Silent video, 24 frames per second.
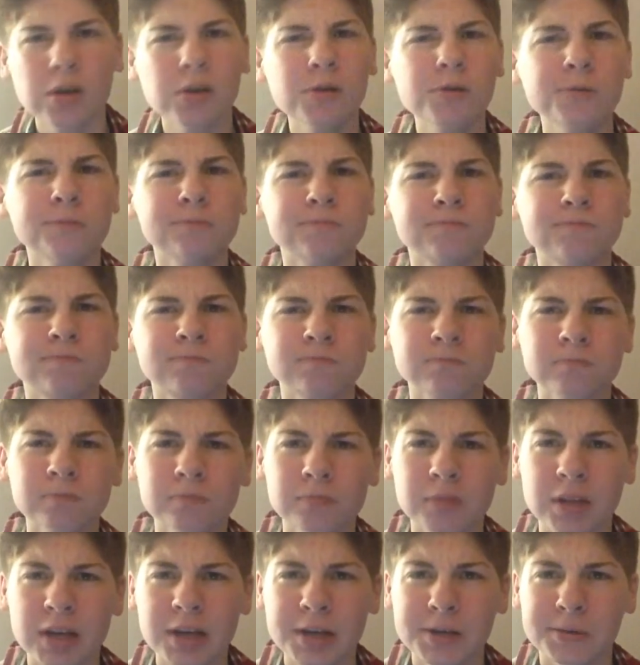Oh,
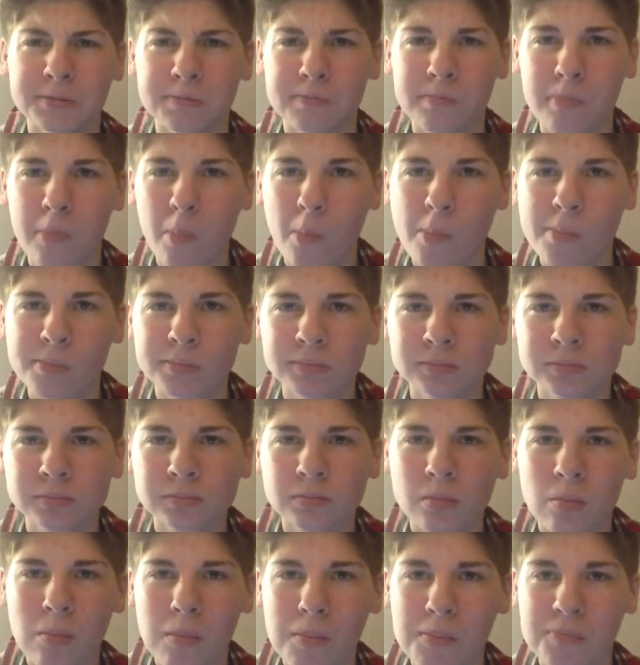hey,
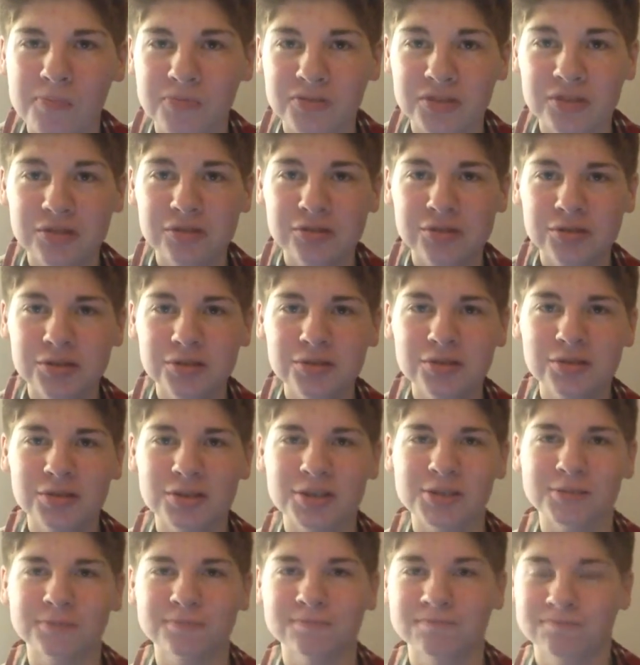didn't see you
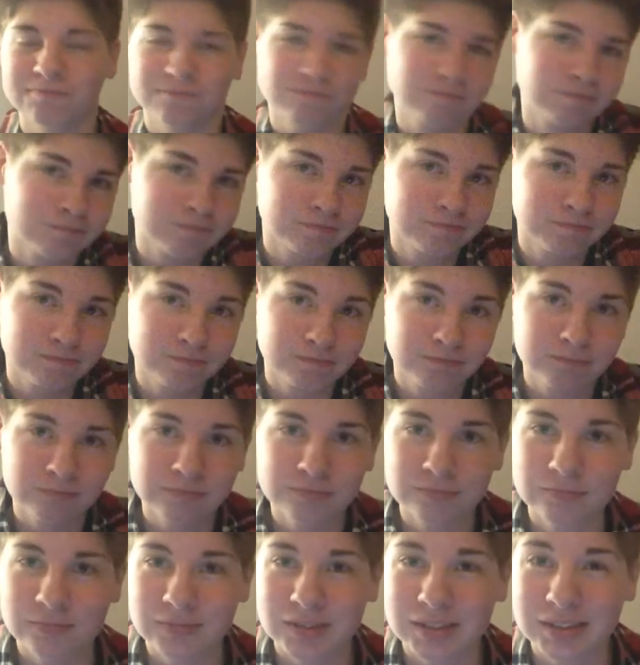there.
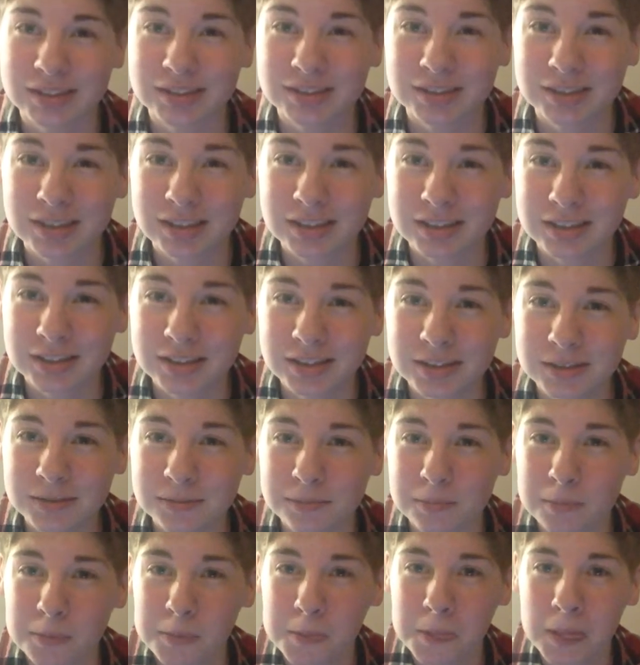Guys gotta eat.
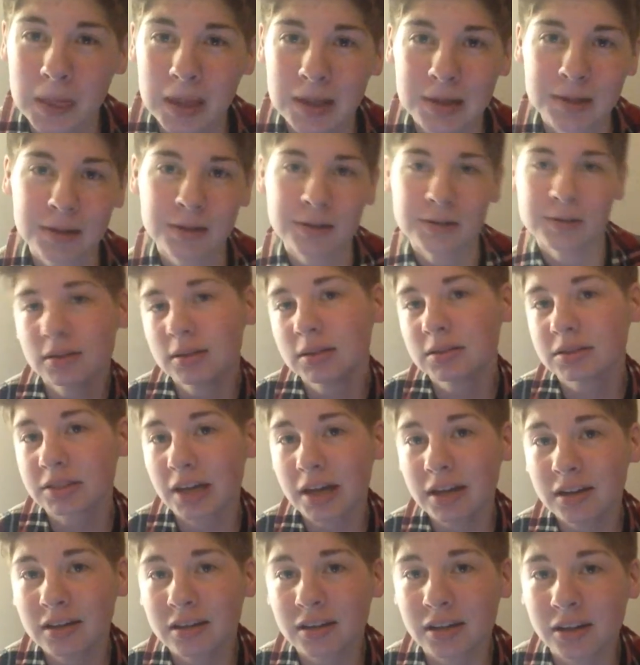It's
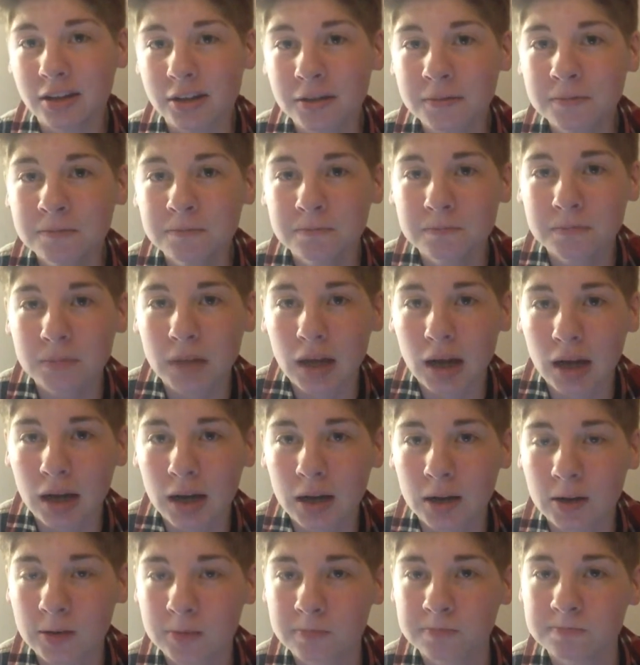Hayden here.
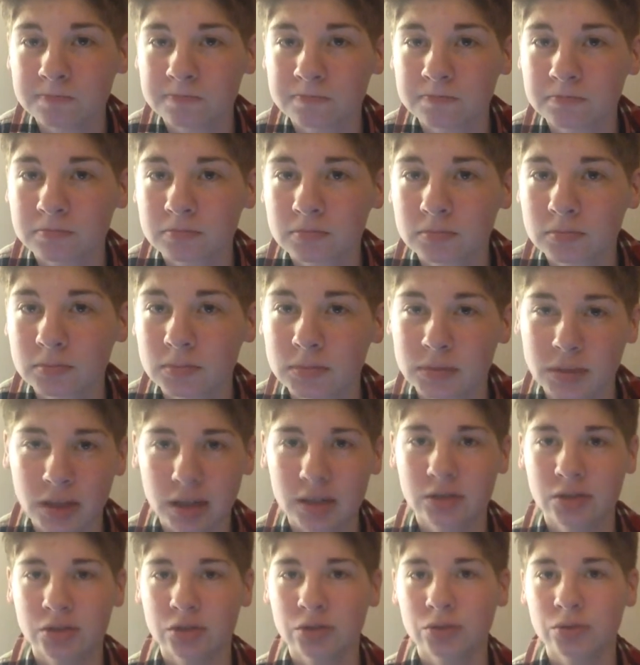
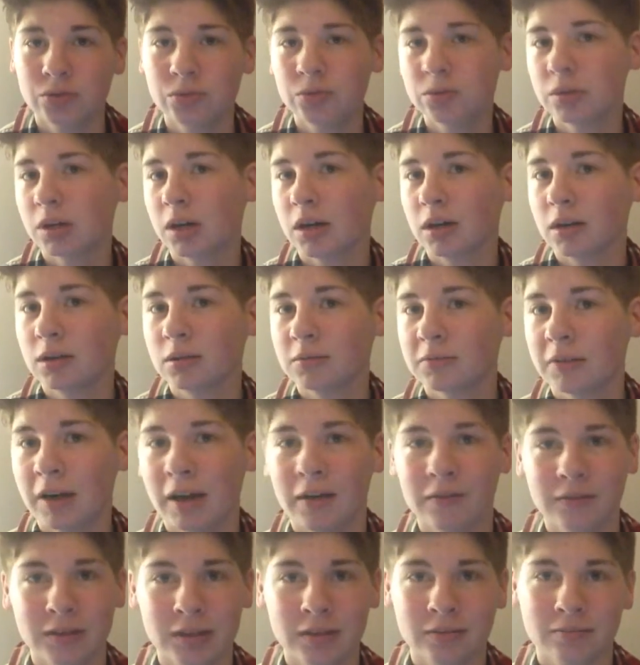Day 2 of
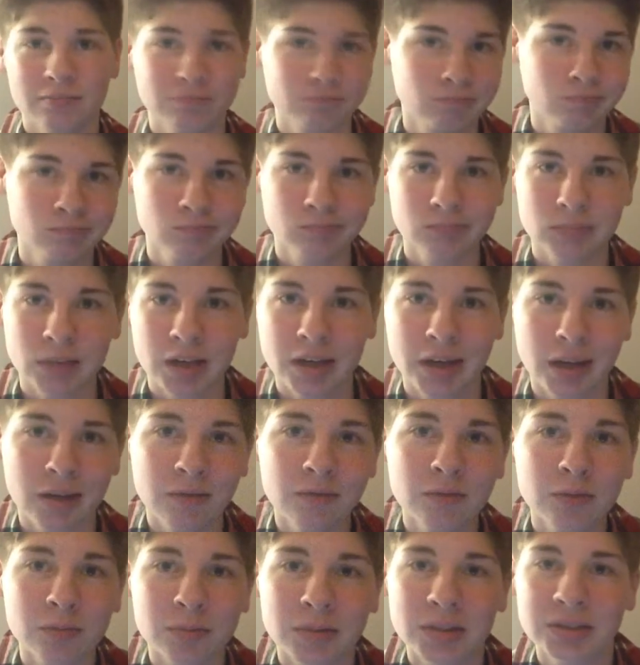having a
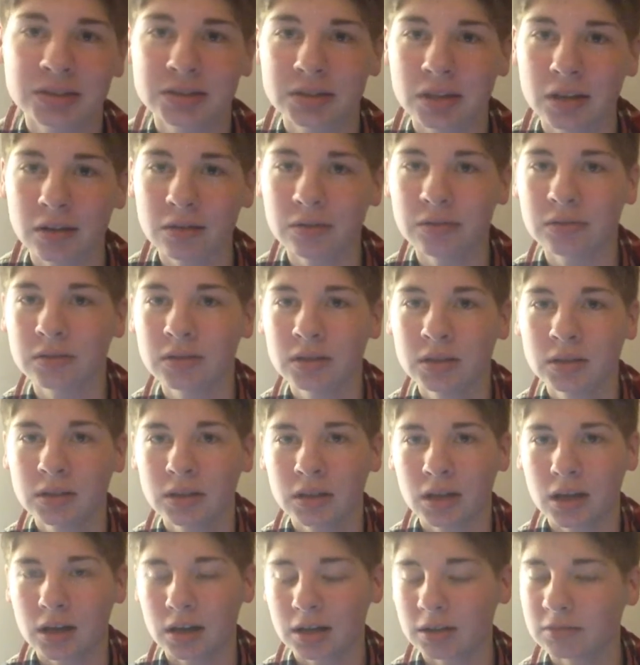name for myself,
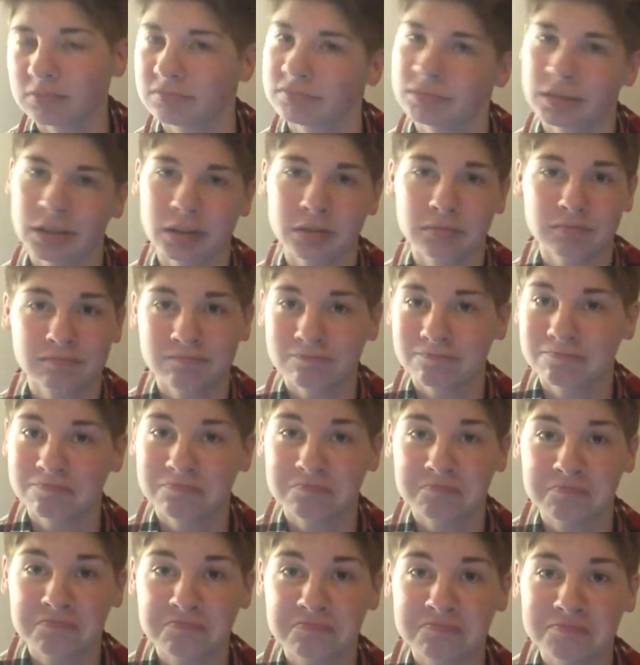and it
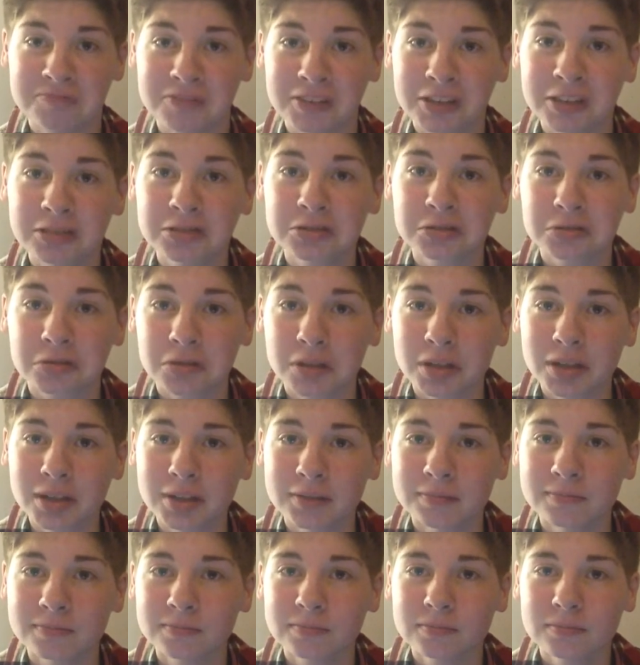feels
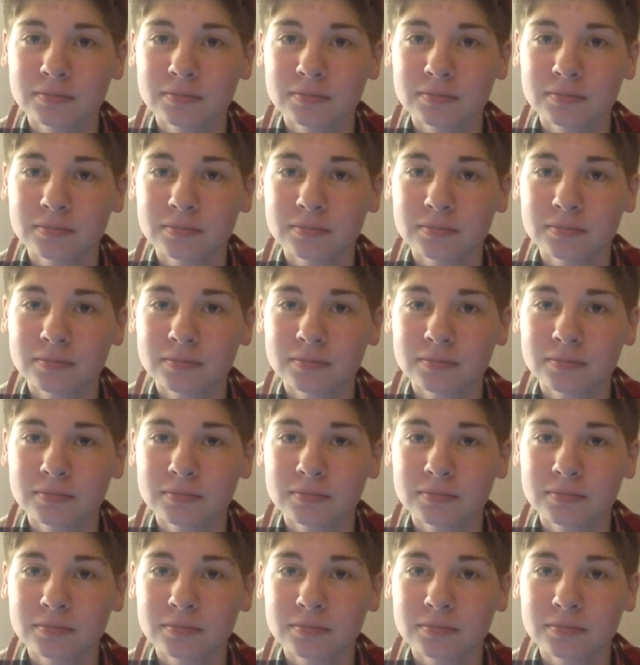great.